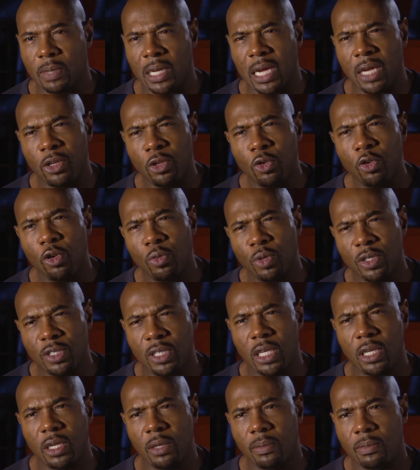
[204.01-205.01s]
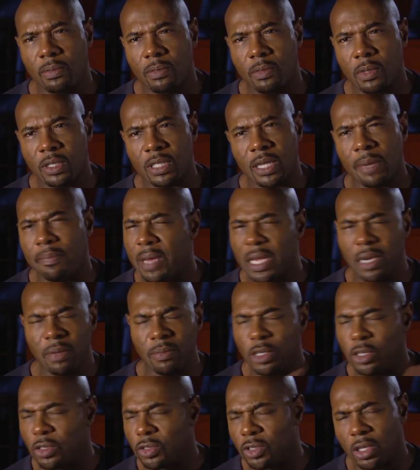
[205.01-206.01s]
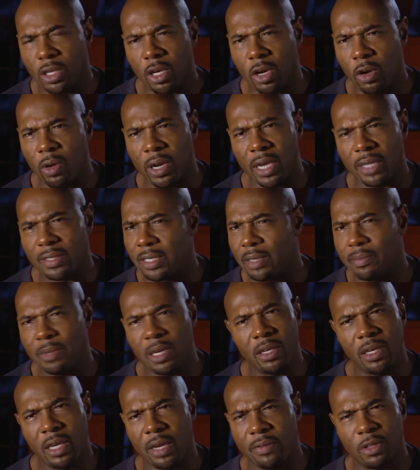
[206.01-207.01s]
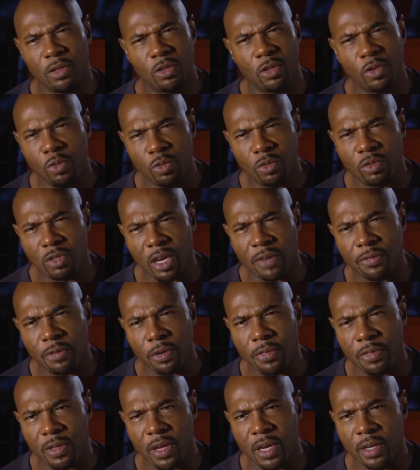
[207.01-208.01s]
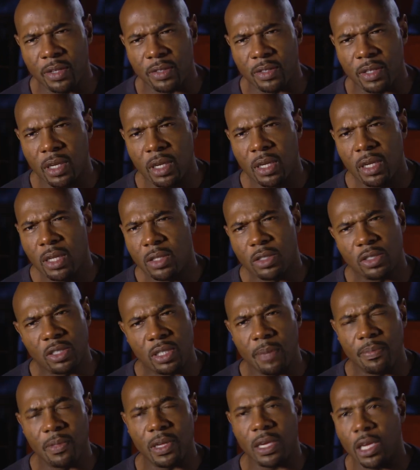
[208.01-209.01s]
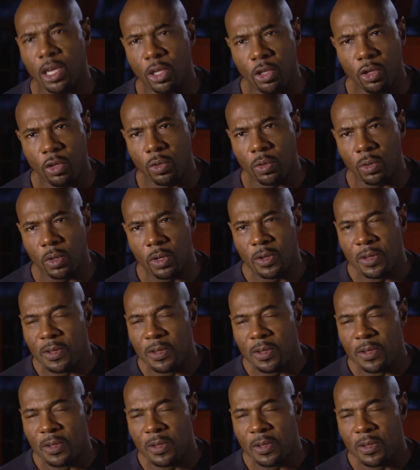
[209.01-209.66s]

but I knew it was in him because I met him years ago, and I said, man, you have to do tougher things. There's something in you.